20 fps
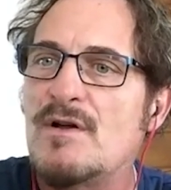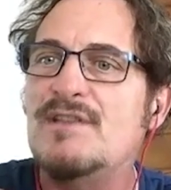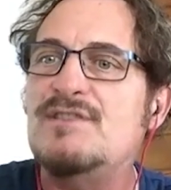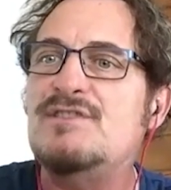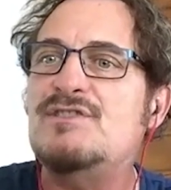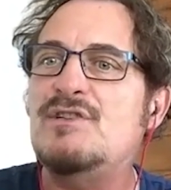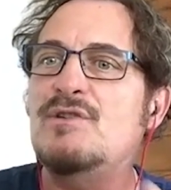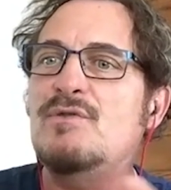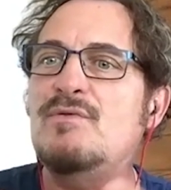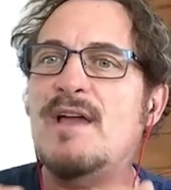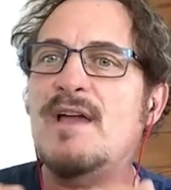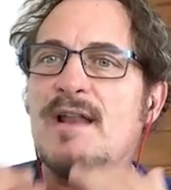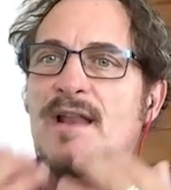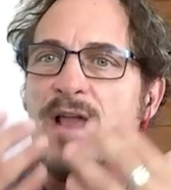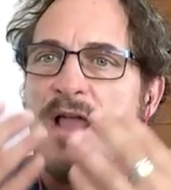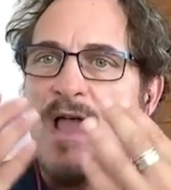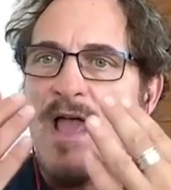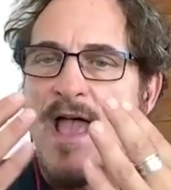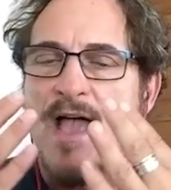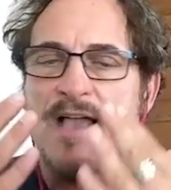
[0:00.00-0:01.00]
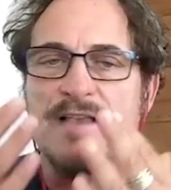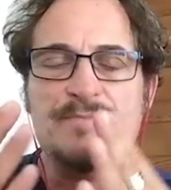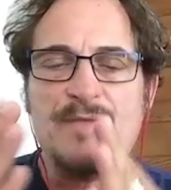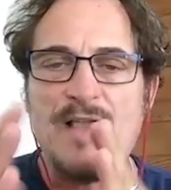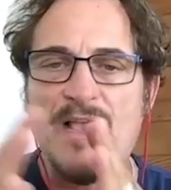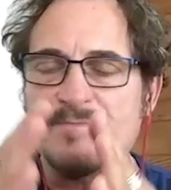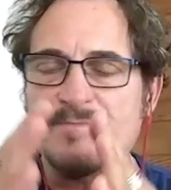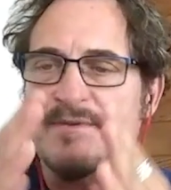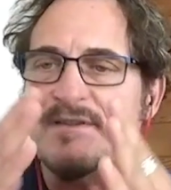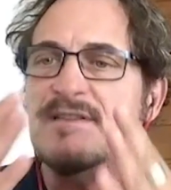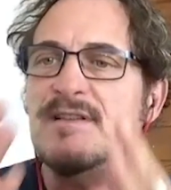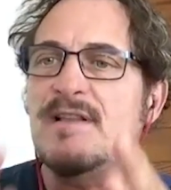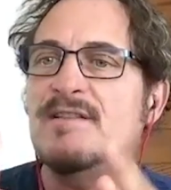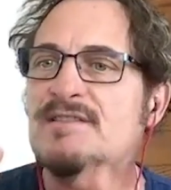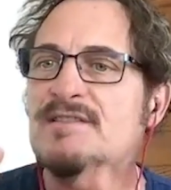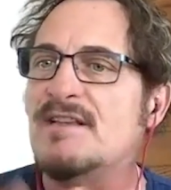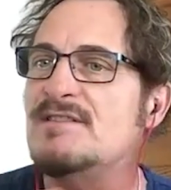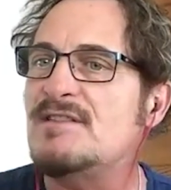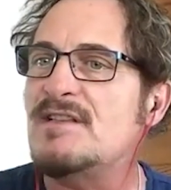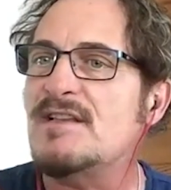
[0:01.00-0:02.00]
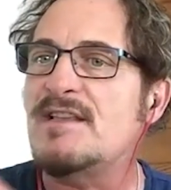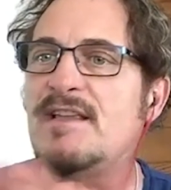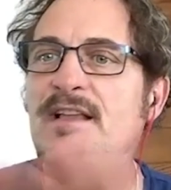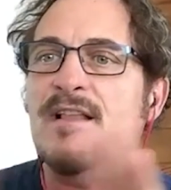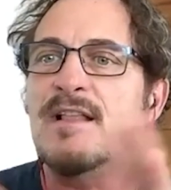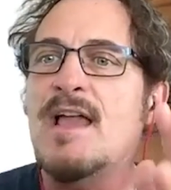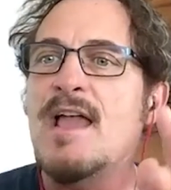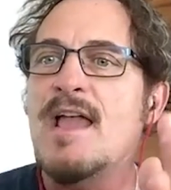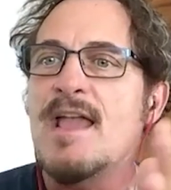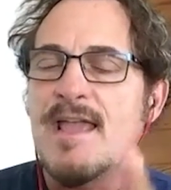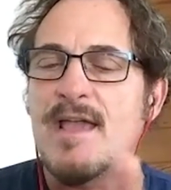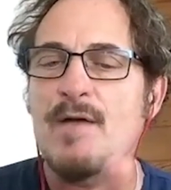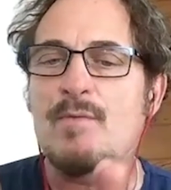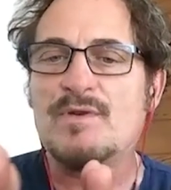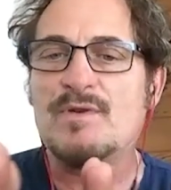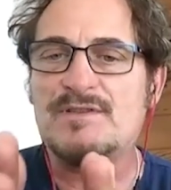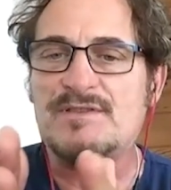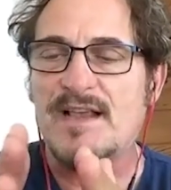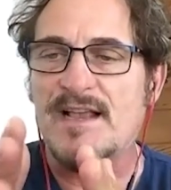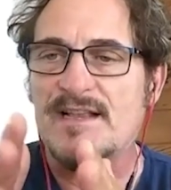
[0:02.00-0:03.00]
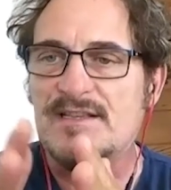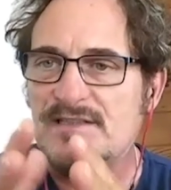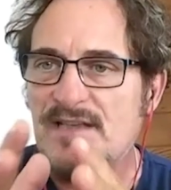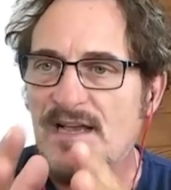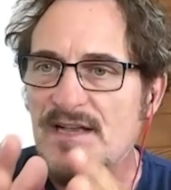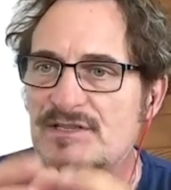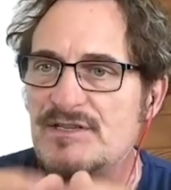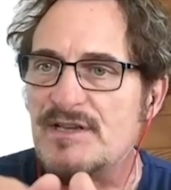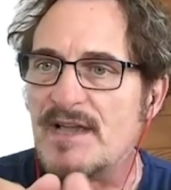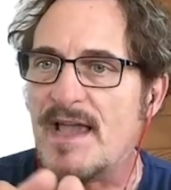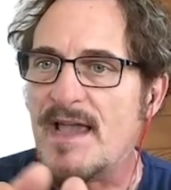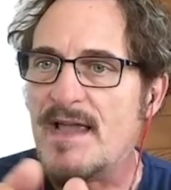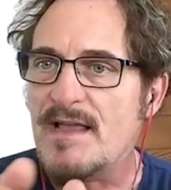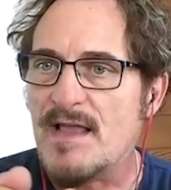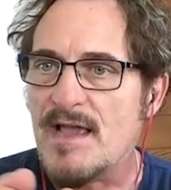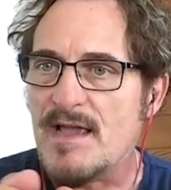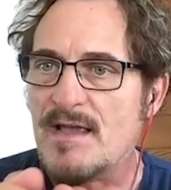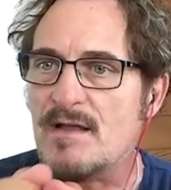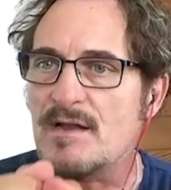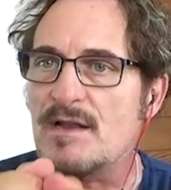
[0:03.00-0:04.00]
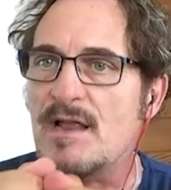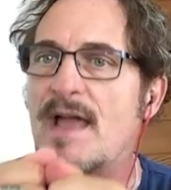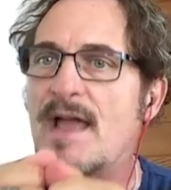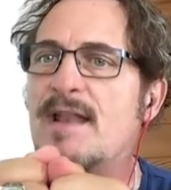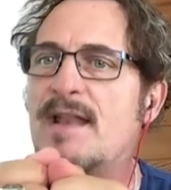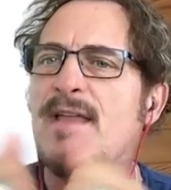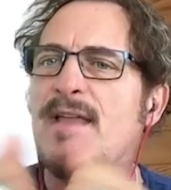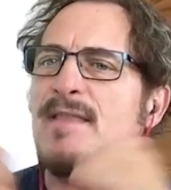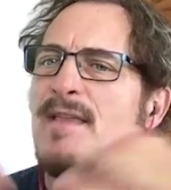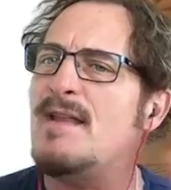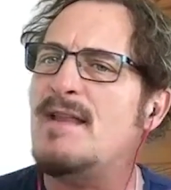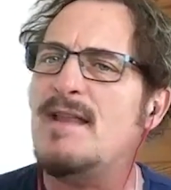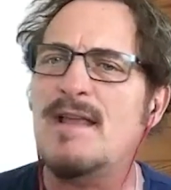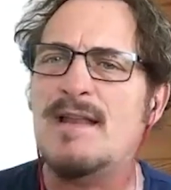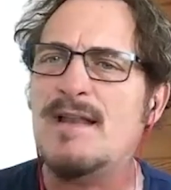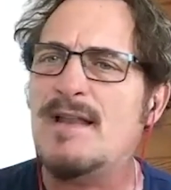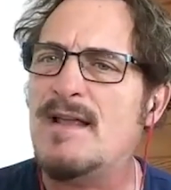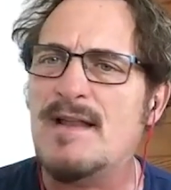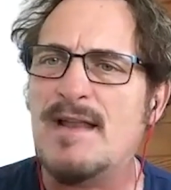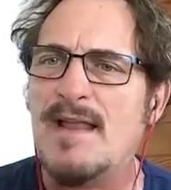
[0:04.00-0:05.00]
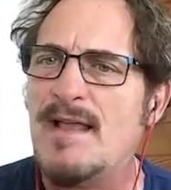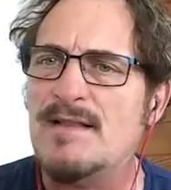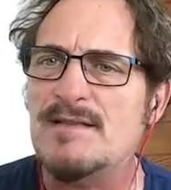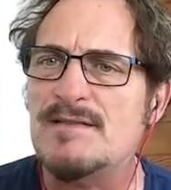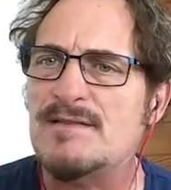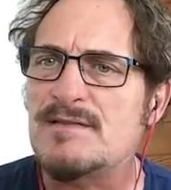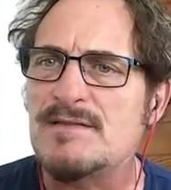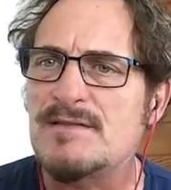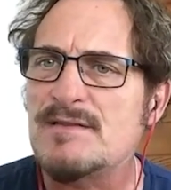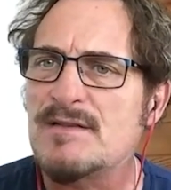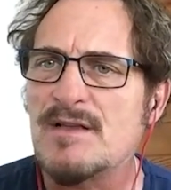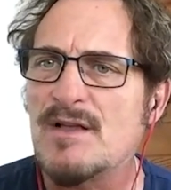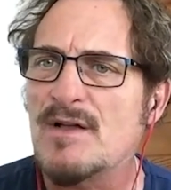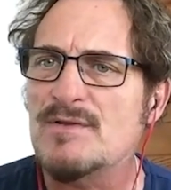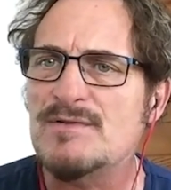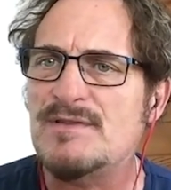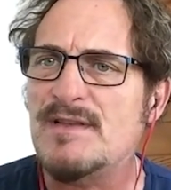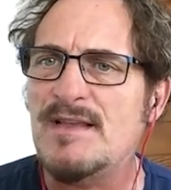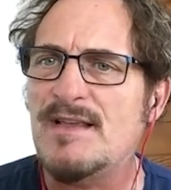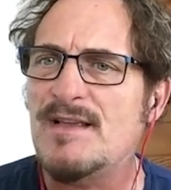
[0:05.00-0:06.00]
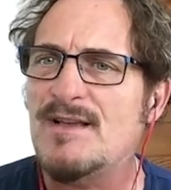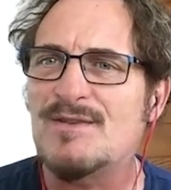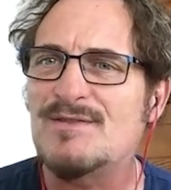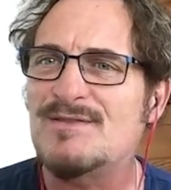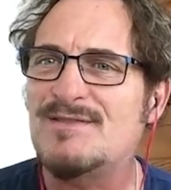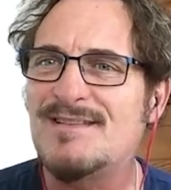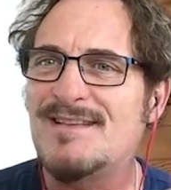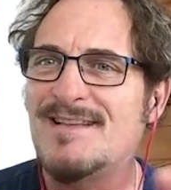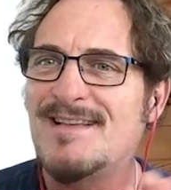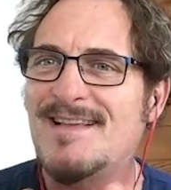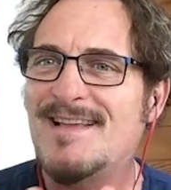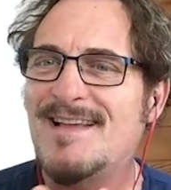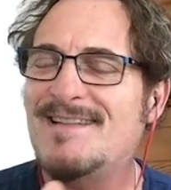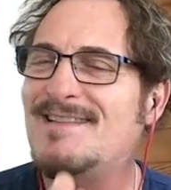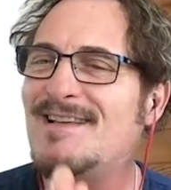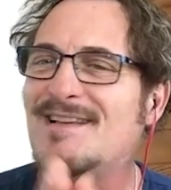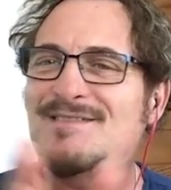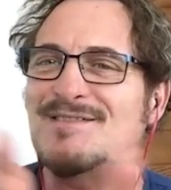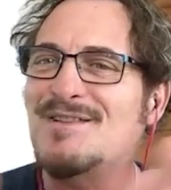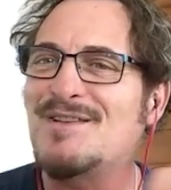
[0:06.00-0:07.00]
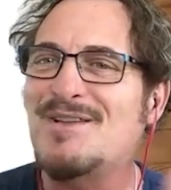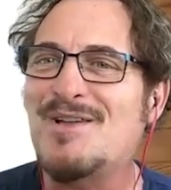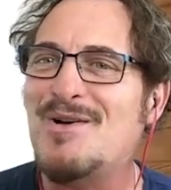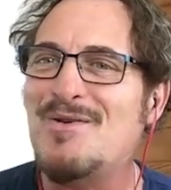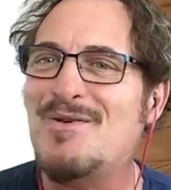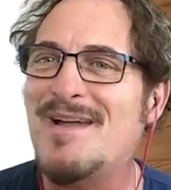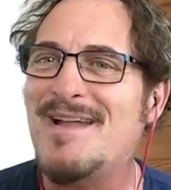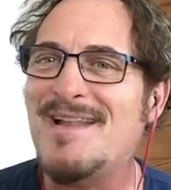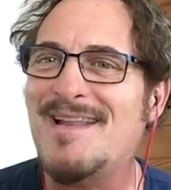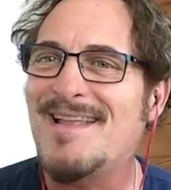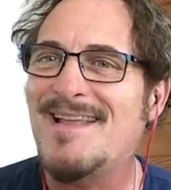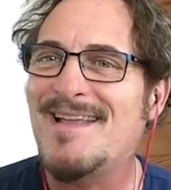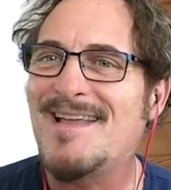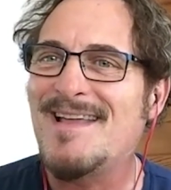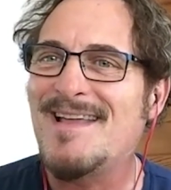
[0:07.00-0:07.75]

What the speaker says: It's you that has been since the killing. It's such a like, and it ends, Coetzee. He goes, it doesn't go in.